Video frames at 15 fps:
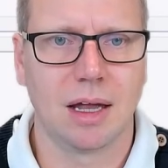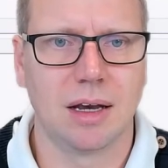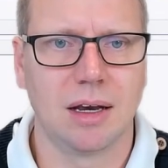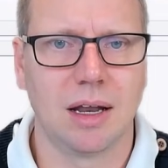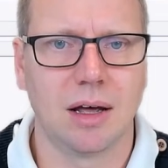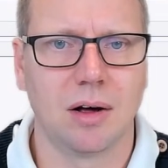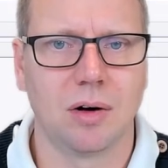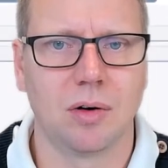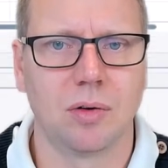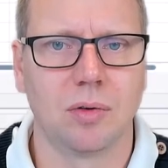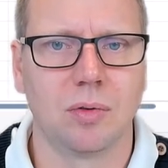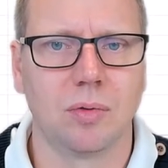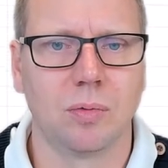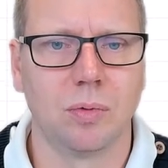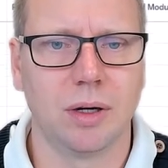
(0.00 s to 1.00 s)
now
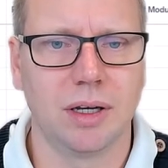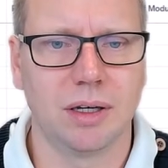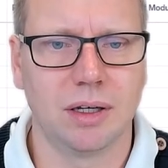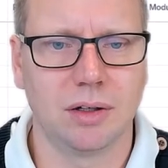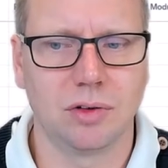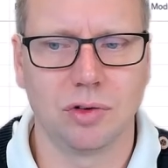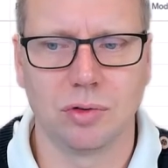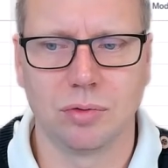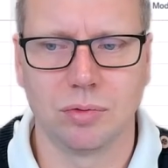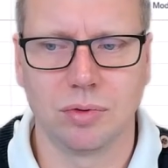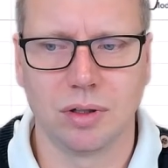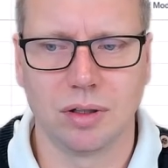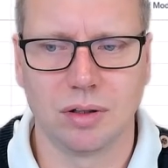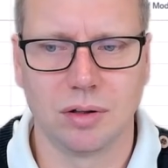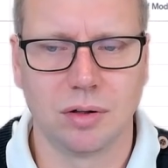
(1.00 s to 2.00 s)
we need to,
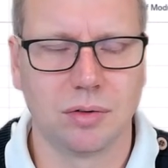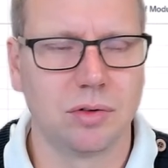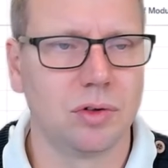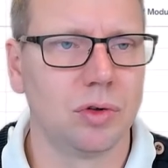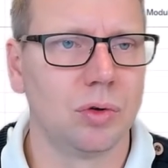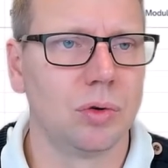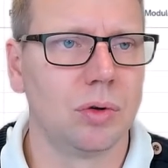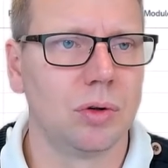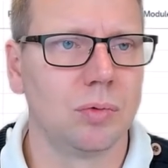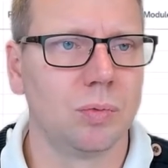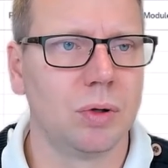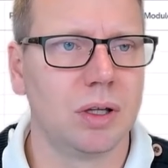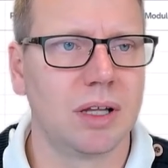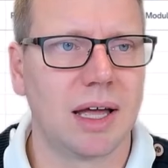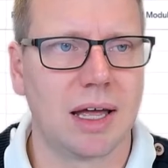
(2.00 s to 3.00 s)
the tool
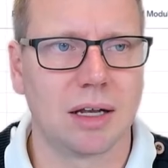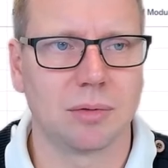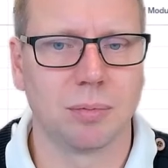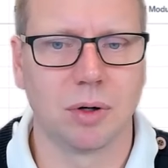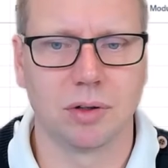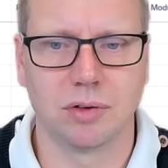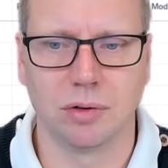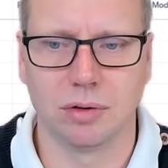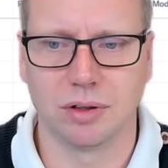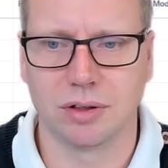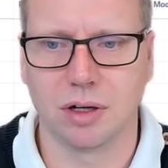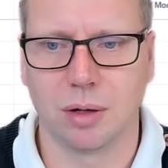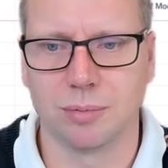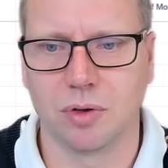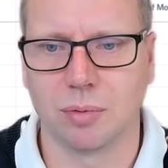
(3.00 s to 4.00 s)
will add module. It
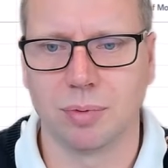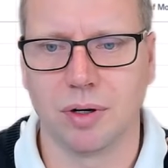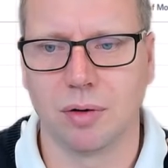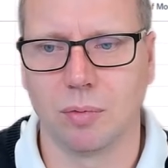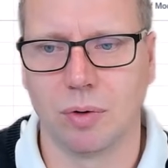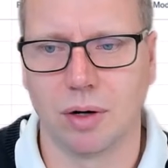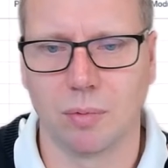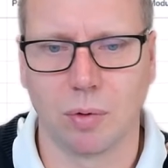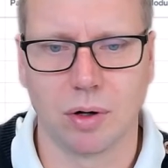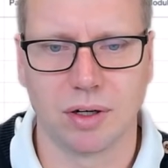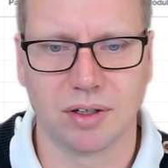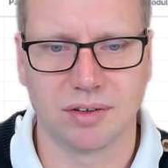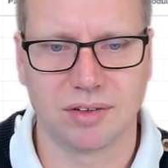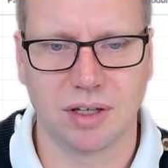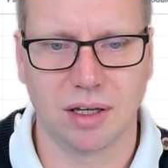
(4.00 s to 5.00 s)
comes up here with a
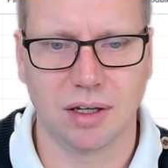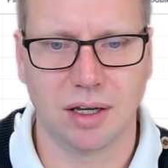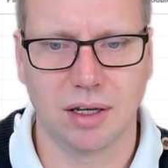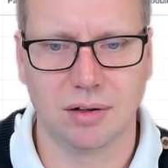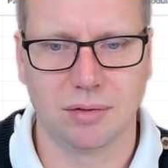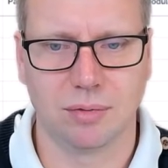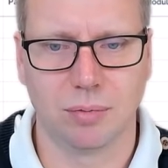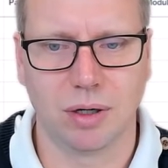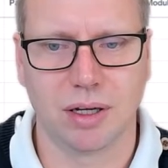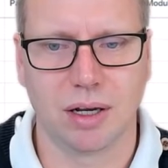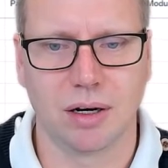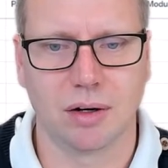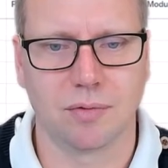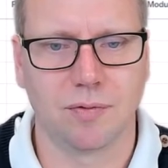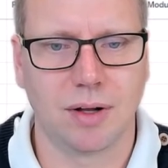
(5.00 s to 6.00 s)
warning saying, hey, we
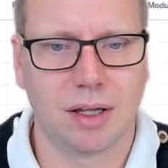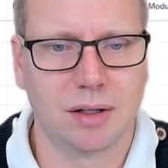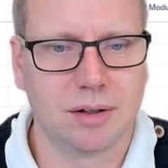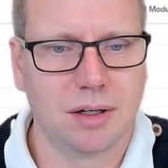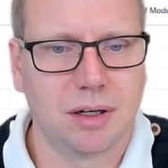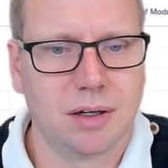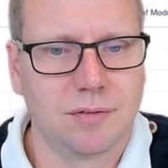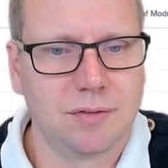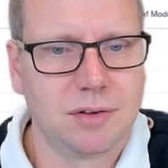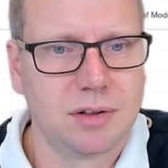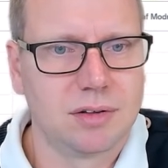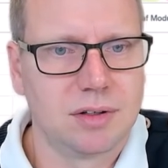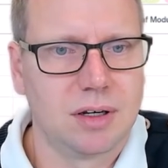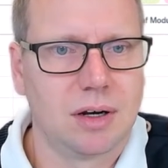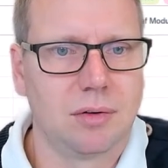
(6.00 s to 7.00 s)
cannot validate if the
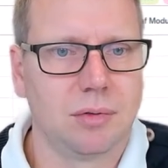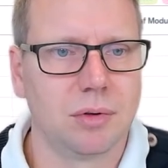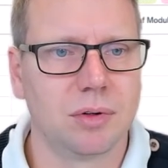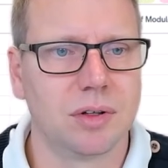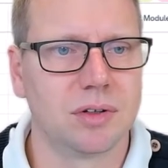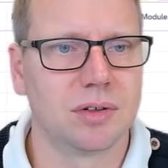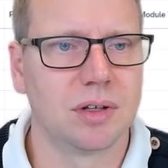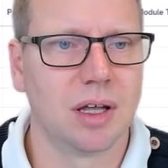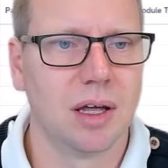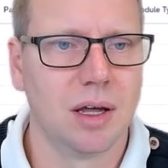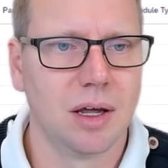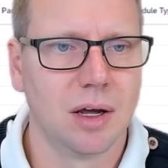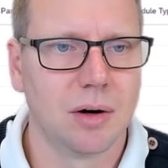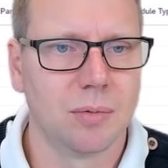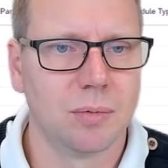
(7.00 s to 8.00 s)
scenario is. We